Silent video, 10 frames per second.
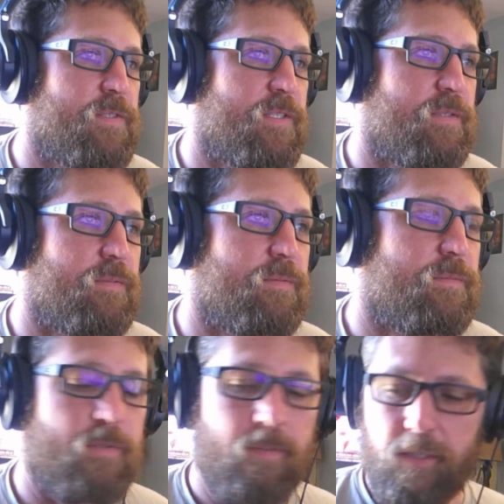it?
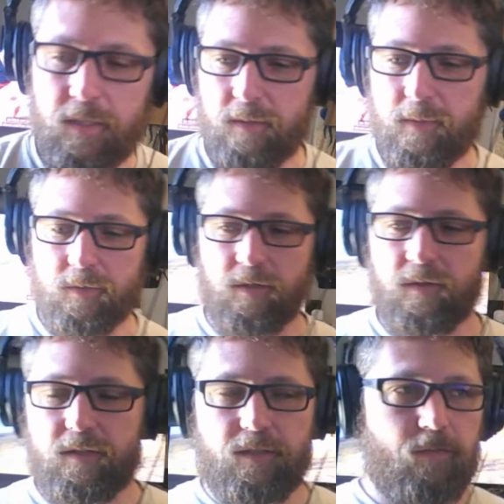Let me go turn
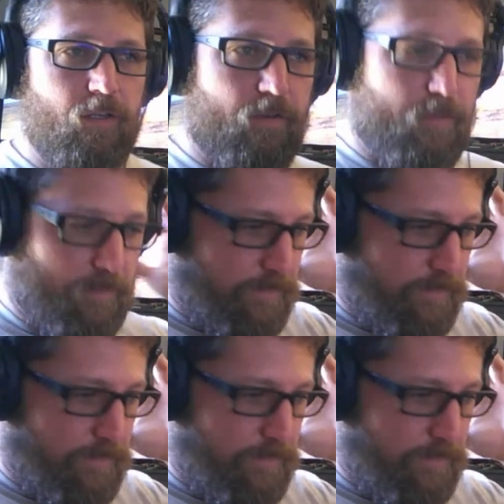that TV off.